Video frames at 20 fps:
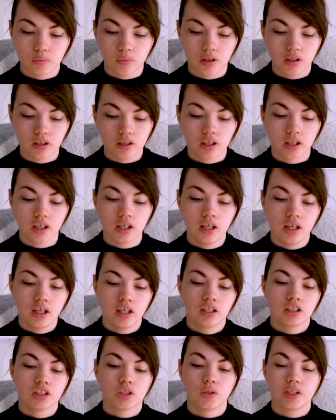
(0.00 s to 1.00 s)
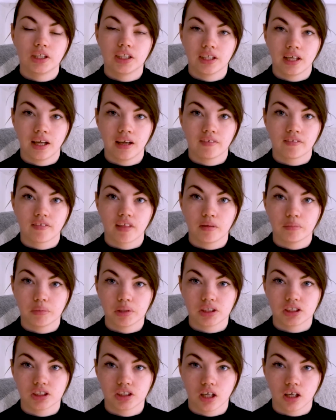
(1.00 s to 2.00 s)
work, so I didn't have that
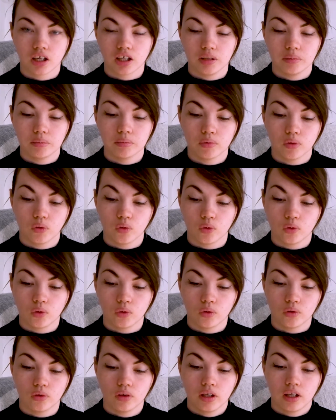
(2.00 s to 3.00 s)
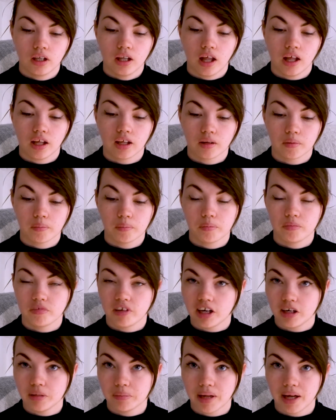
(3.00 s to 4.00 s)
much time or like
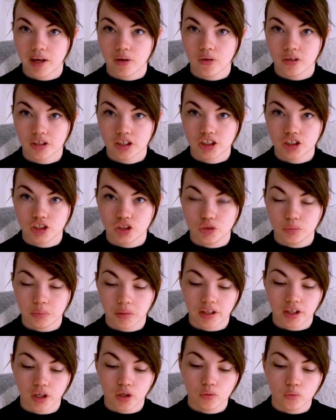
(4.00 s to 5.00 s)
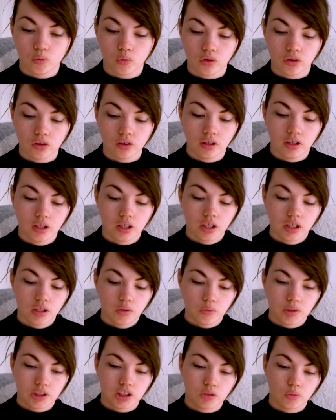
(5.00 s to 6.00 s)
brain power to do my own one,
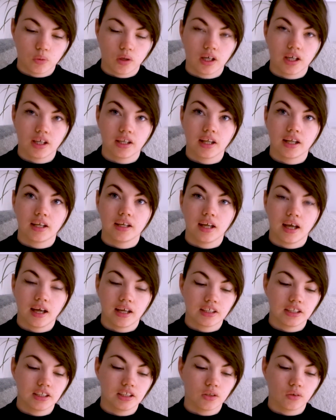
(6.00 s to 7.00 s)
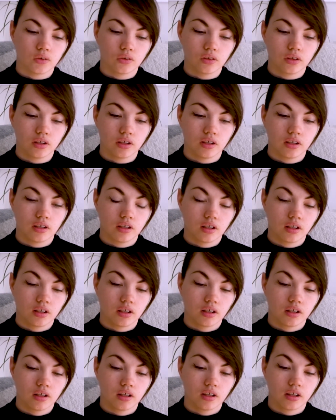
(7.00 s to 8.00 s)
which is why I then added on
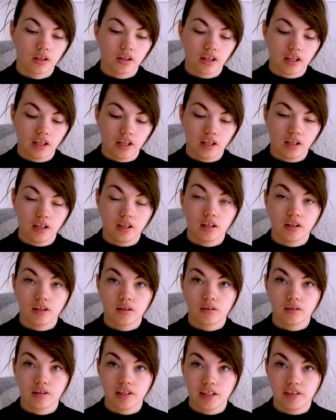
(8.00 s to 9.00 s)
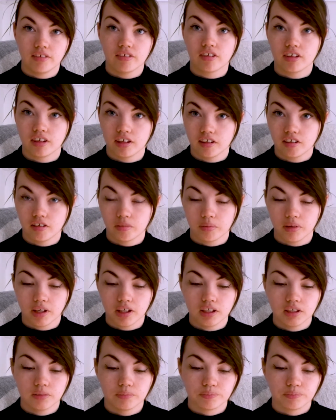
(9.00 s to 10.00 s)
the leaves to this spread.
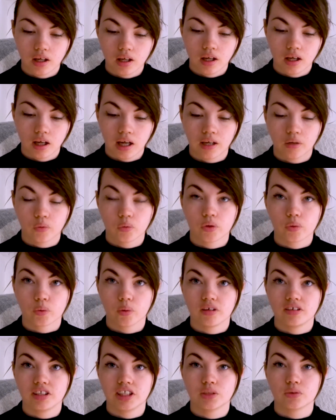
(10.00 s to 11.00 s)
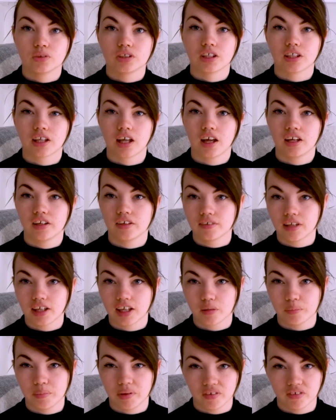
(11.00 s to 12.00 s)
And I was worried it was kind of like
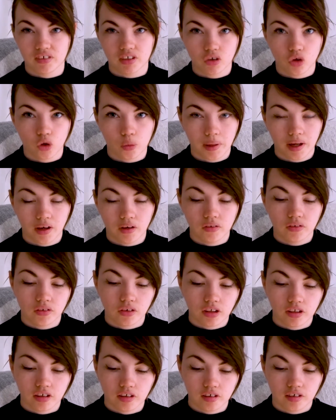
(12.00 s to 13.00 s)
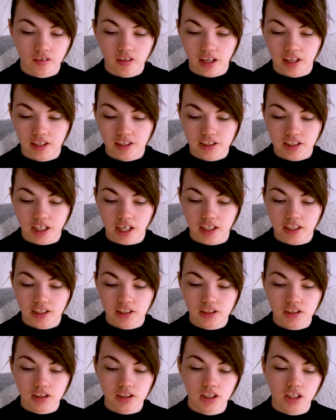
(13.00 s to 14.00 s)
a bit of a cop out for the daily
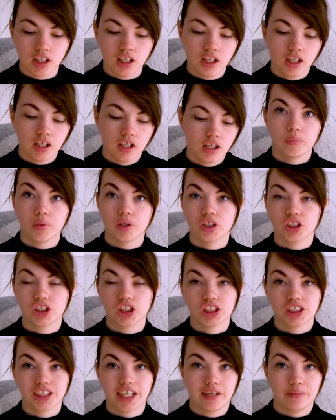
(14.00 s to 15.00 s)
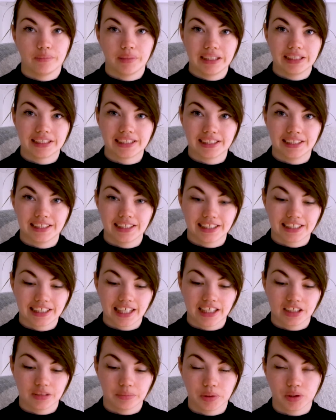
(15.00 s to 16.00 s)
challenge, but just 10 minutes in the
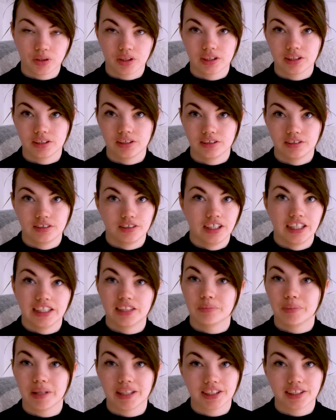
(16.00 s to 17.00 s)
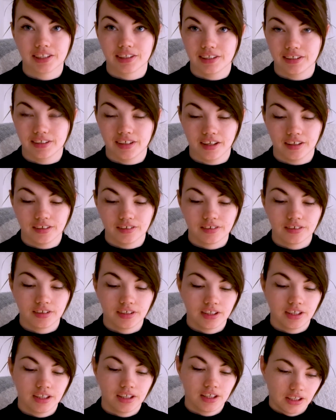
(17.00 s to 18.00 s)
sketchbook is better than none.
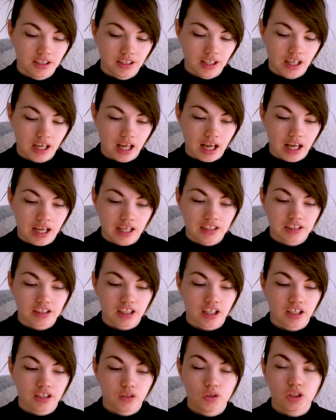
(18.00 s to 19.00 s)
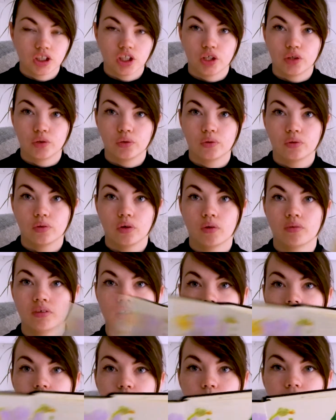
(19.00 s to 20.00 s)
And I also,
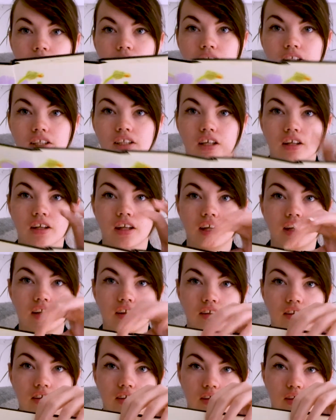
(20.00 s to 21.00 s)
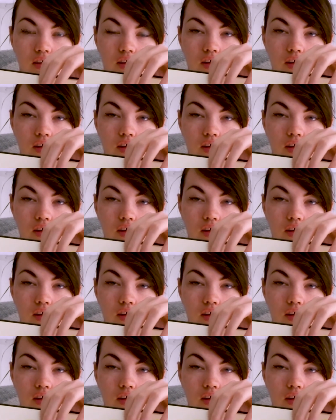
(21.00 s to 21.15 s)
obviously when I'd done this